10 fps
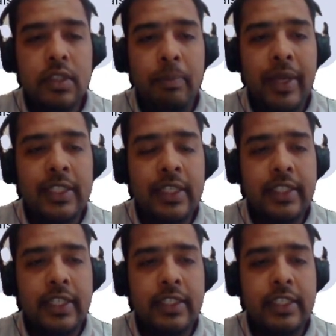major
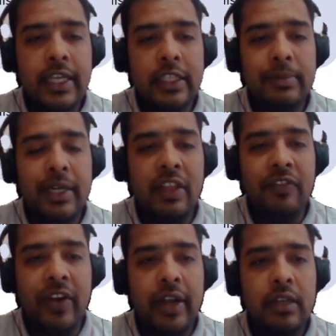changes has been
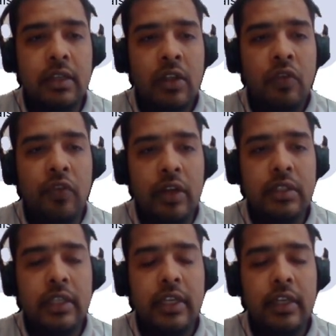defined.
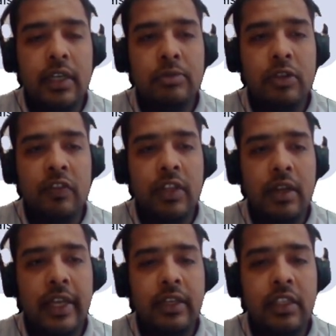First, in terms of
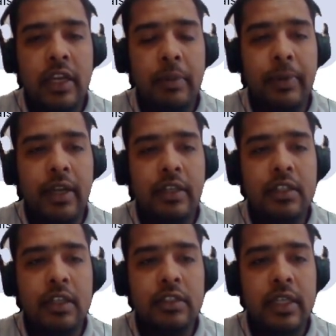the three pillar
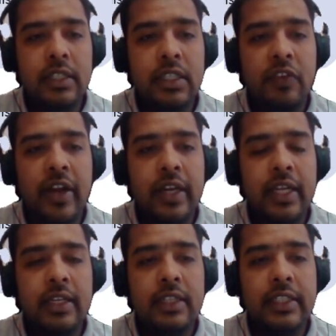structure is
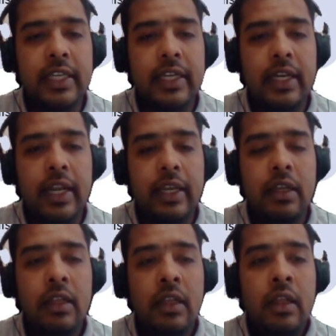defined, and in second,
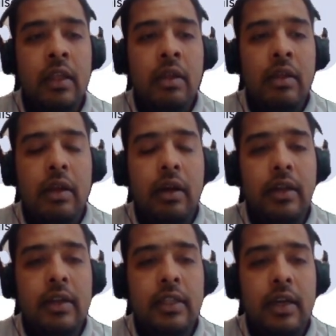
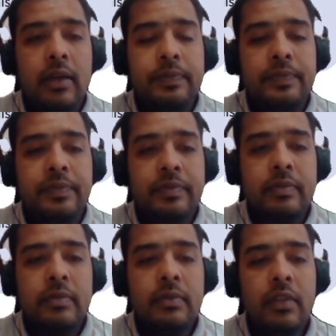under the
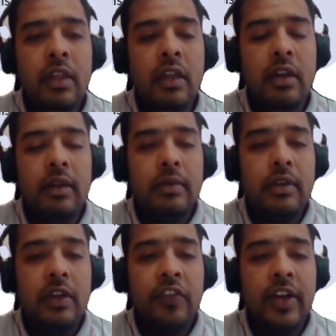
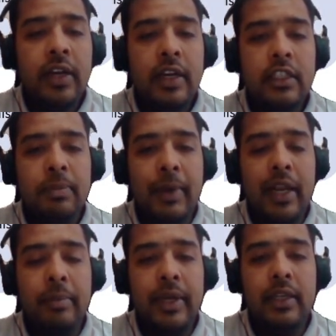different risk
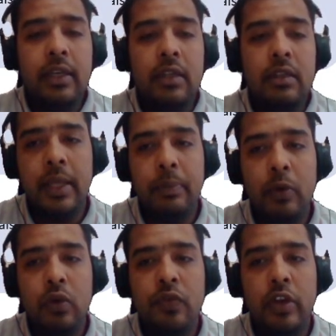parameter
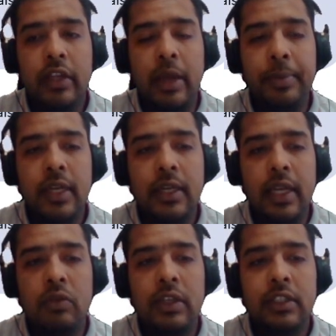approach for capital
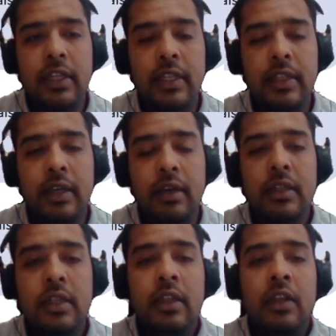calculation and the
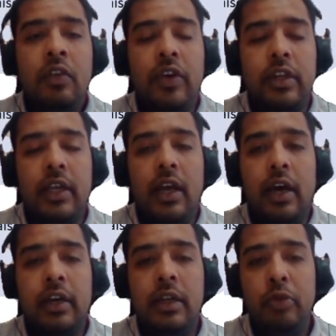further
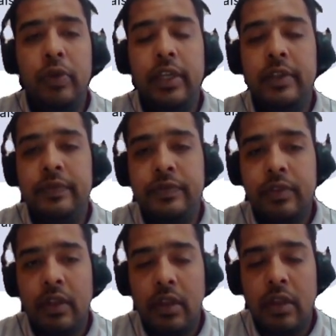RWA
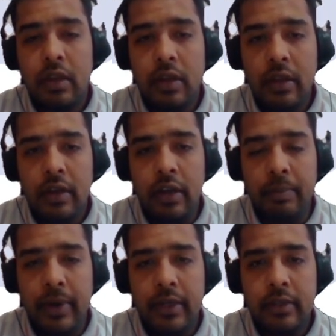
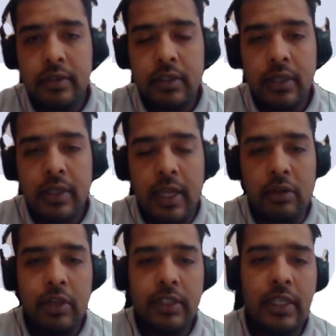number
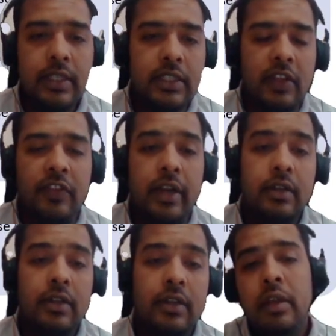calculation is
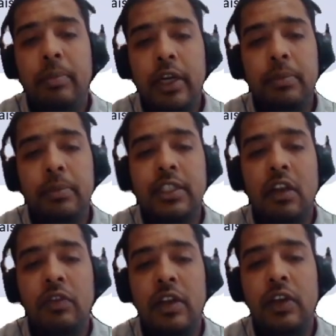defined. But
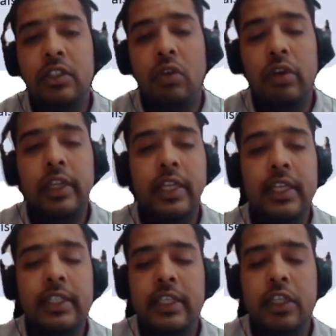Basel I was only
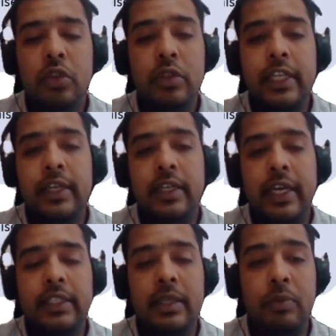restricted to
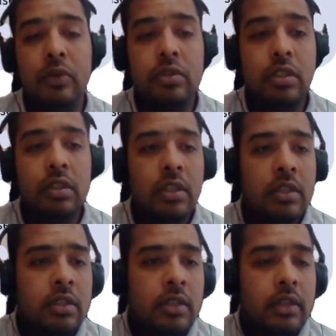standardized approach.
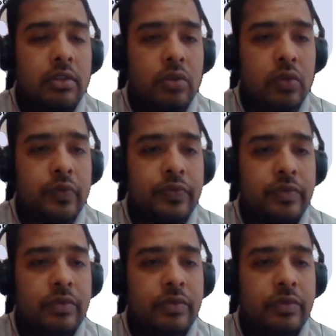So,